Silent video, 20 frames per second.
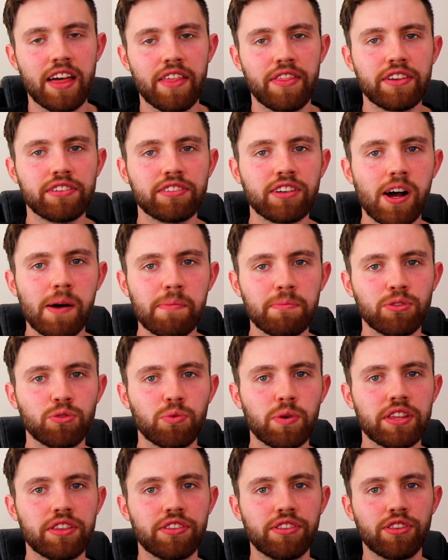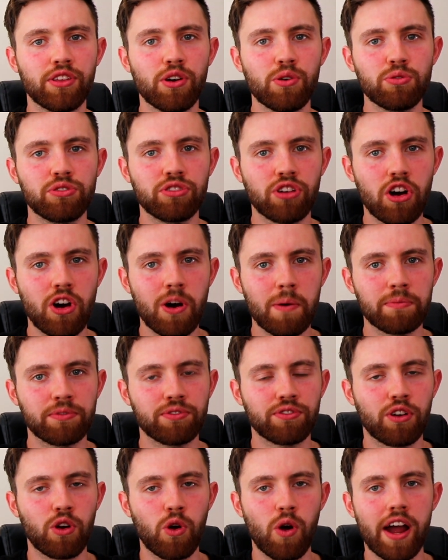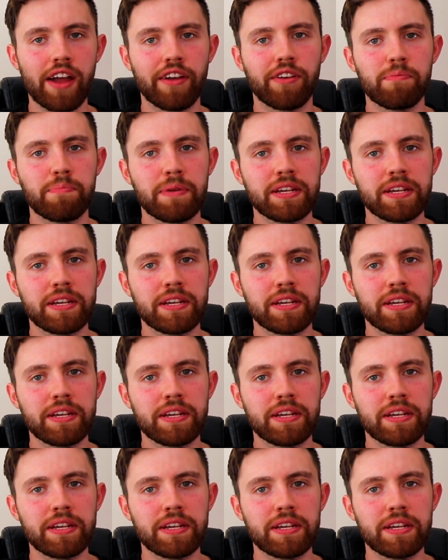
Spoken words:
this comes with no terms requiring